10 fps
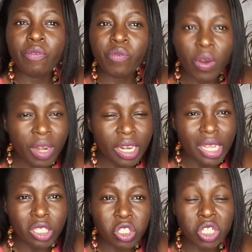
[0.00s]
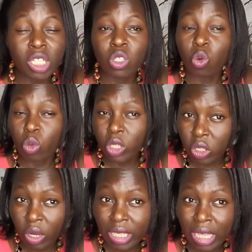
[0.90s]
foreign exchange, which you
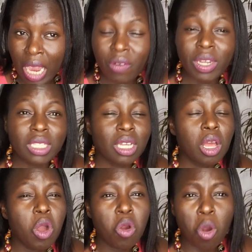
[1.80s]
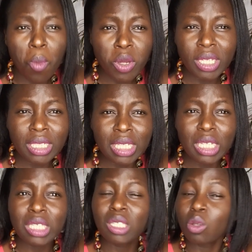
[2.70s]
know is high risk,
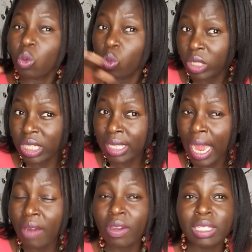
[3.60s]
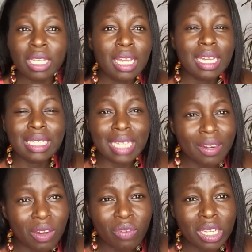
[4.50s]
commodities, which is high risk,
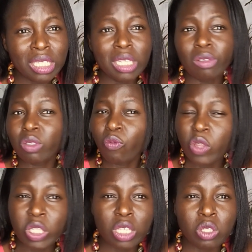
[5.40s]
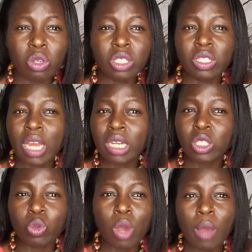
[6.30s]
derivatives, futures
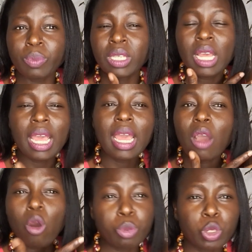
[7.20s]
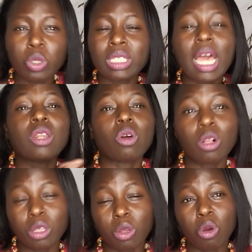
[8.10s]
contracts, swaps, options, and all